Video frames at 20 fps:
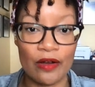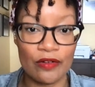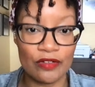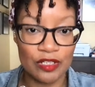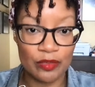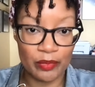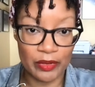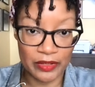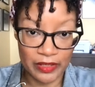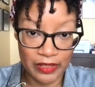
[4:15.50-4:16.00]

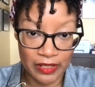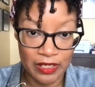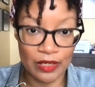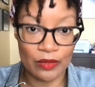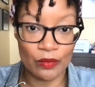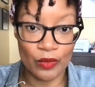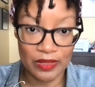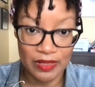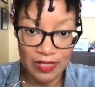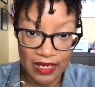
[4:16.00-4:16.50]
else but
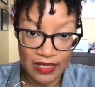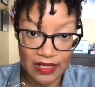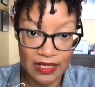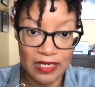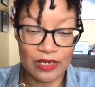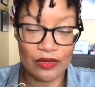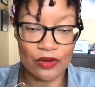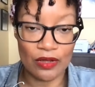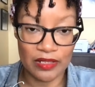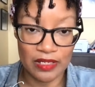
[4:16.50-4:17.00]
get what they
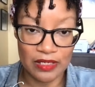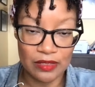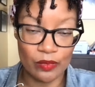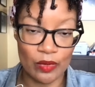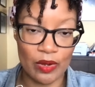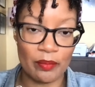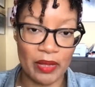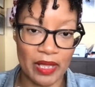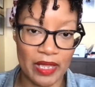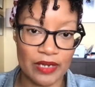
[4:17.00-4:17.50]
need on this
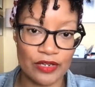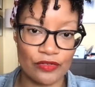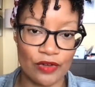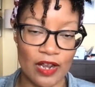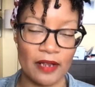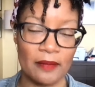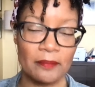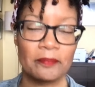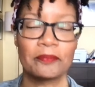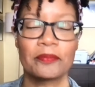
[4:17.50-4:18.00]
one page,
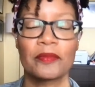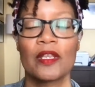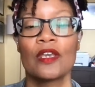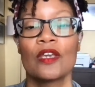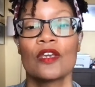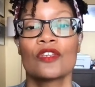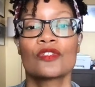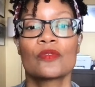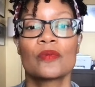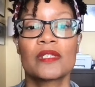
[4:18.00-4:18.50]
right?
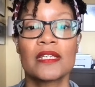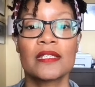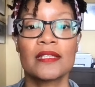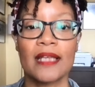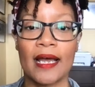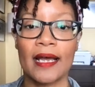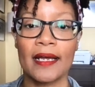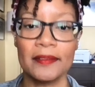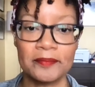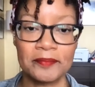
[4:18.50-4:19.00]
So we did
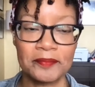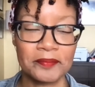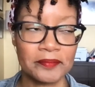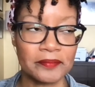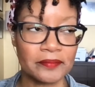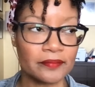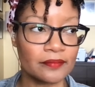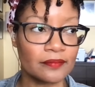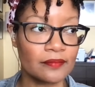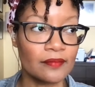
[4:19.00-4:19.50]
that.
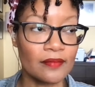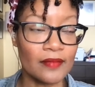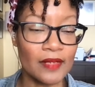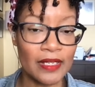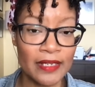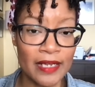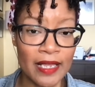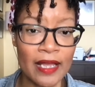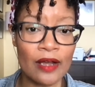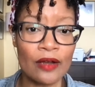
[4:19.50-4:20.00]

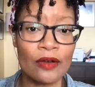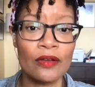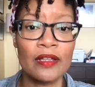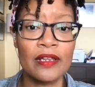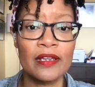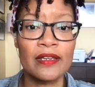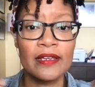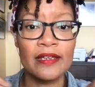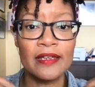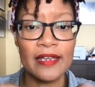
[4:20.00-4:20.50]
Now
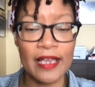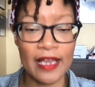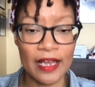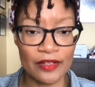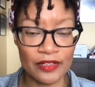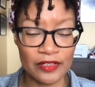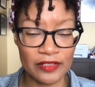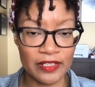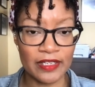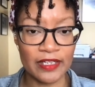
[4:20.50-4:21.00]

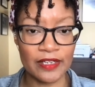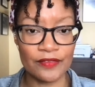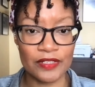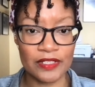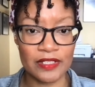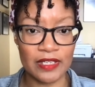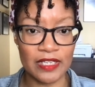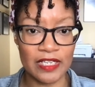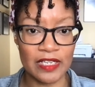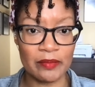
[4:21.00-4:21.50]
that they give us
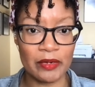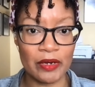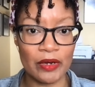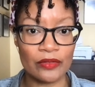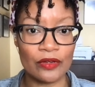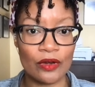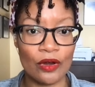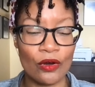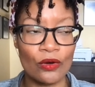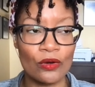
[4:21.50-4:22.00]
the email,
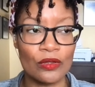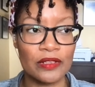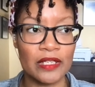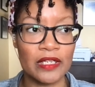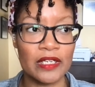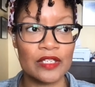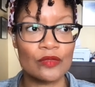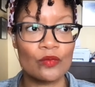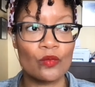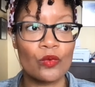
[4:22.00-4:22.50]
the whole
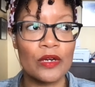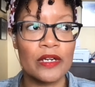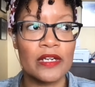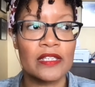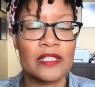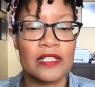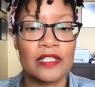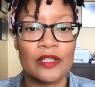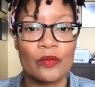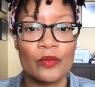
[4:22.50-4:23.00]
thing is, what
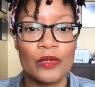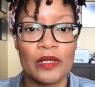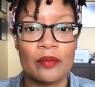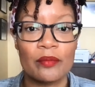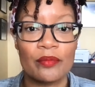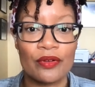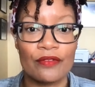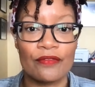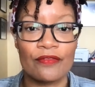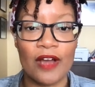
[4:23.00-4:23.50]
is it that we
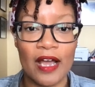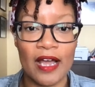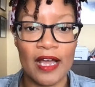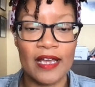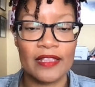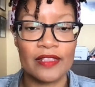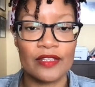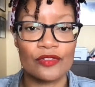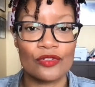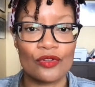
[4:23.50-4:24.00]
can
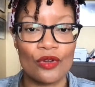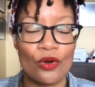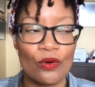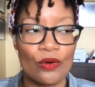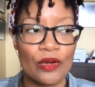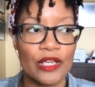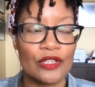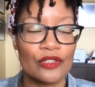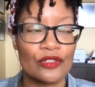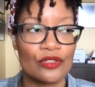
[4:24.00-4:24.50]
provide that's
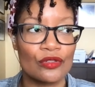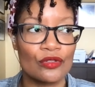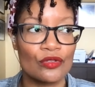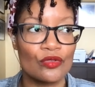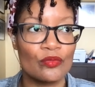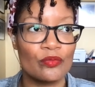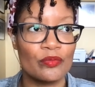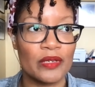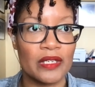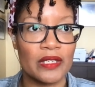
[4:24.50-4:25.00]
going
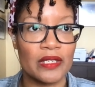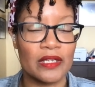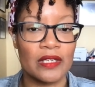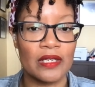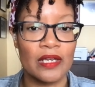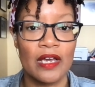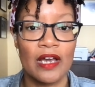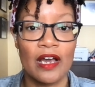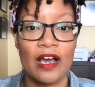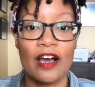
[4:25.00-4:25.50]
to
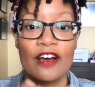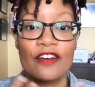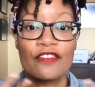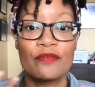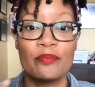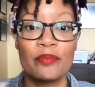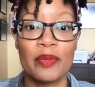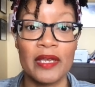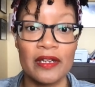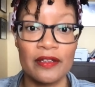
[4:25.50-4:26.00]
be
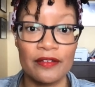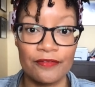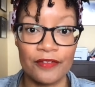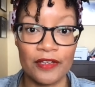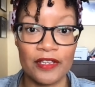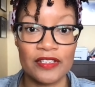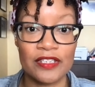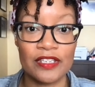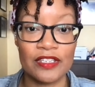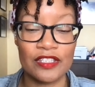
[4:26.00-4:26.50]
of
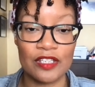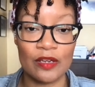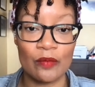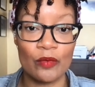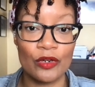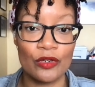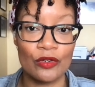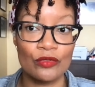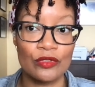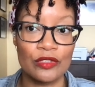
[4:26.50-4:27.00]
benefit to
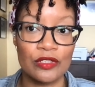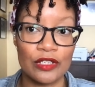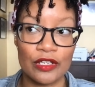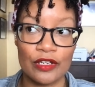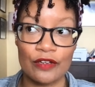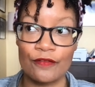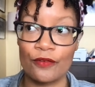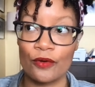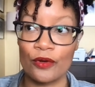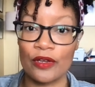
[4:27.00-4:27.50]
someone who's
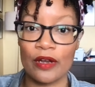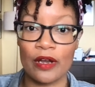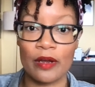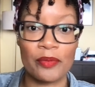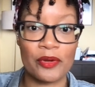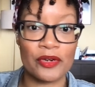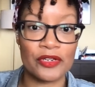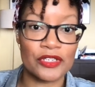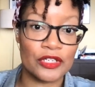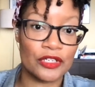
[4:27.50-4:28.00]
looking for a
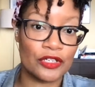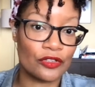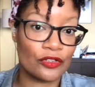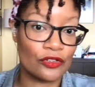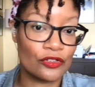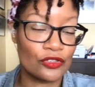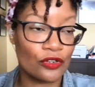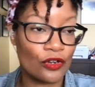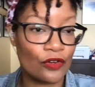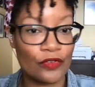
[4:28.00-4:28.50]

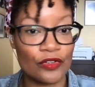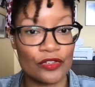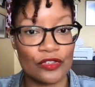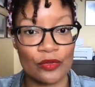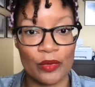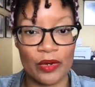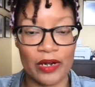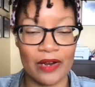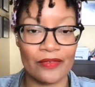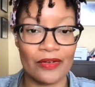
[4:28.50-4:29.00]
particular service
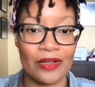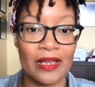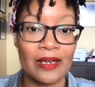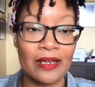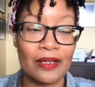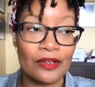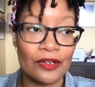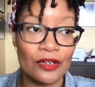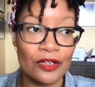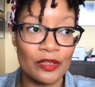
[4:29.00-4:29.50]
or whatever? And
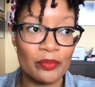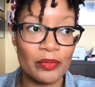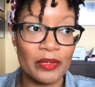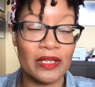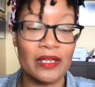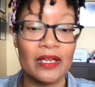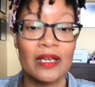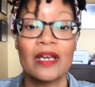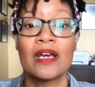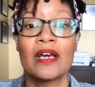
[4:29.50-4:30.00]
it could
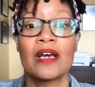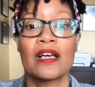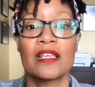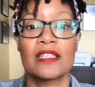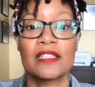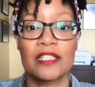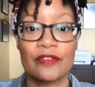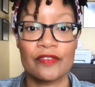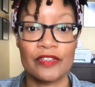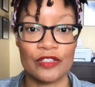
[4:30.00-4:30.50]
be a
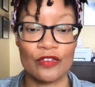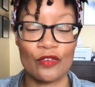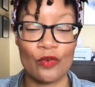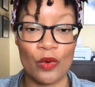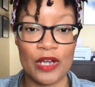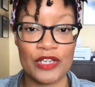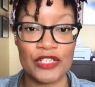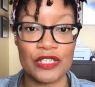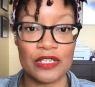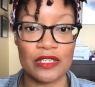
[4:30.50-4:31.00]
series of
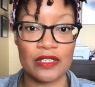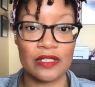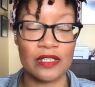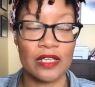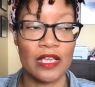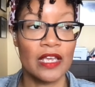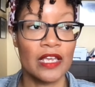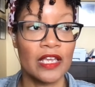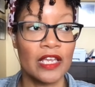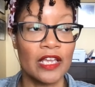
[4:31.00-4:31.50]
questions.
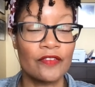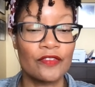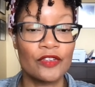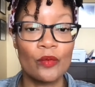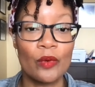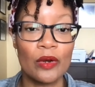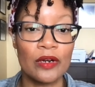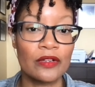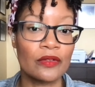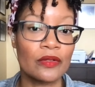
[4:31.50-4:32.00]
If
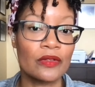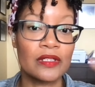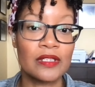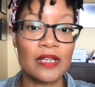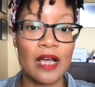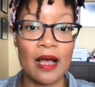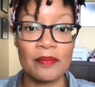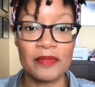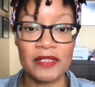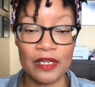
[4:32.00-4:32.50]
you want to know the
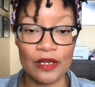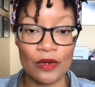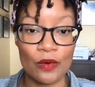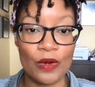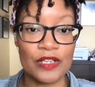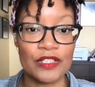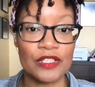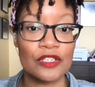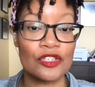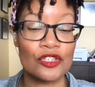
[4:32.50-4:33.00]
top 10
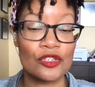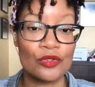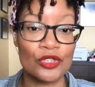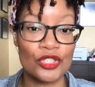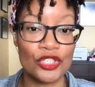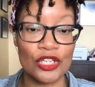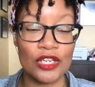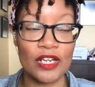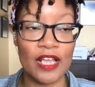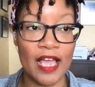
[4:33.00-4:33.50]
questions you
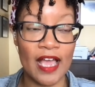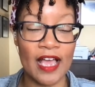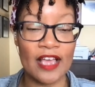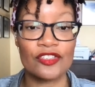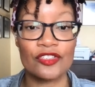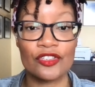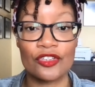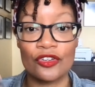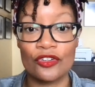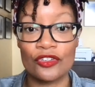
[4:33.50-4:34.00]
should
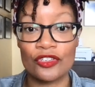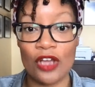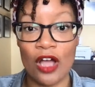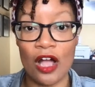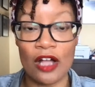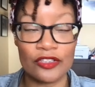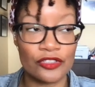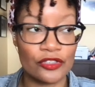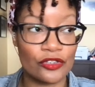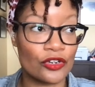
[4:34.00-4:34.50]
ask your
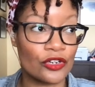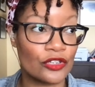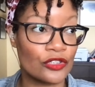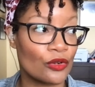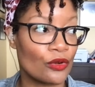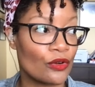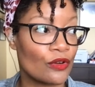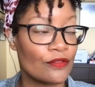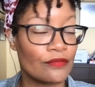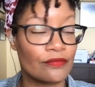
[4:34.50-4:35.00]
doctor,
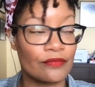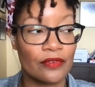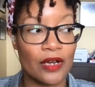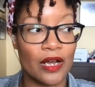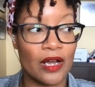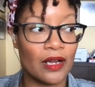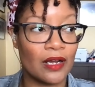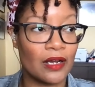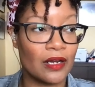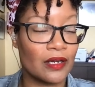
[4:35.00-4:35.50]

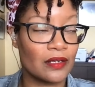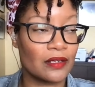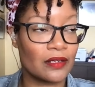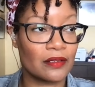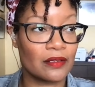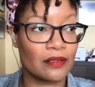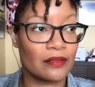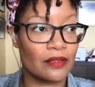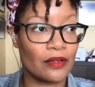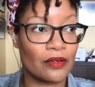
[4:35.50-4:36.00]

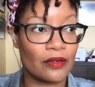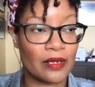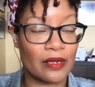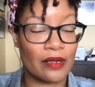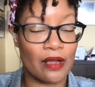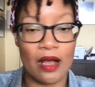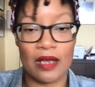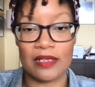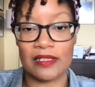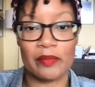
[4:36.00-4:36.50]
your
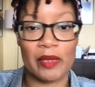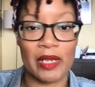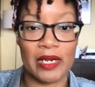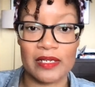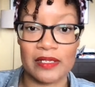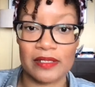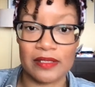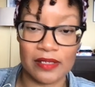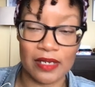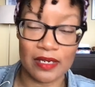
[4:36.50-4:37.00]

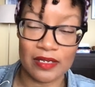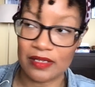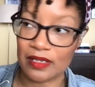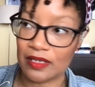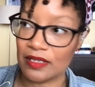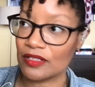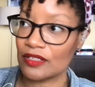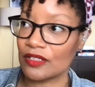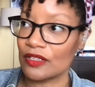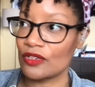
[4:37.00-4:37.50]
cosmetic
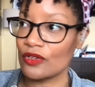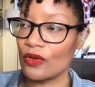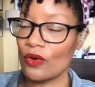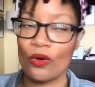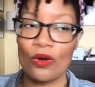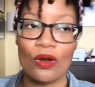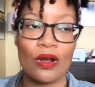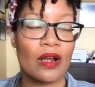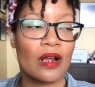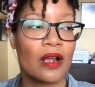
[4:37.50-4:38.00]
dentist,
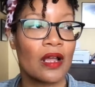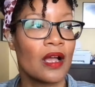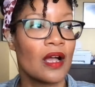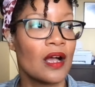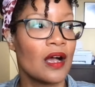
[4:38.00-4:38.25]
your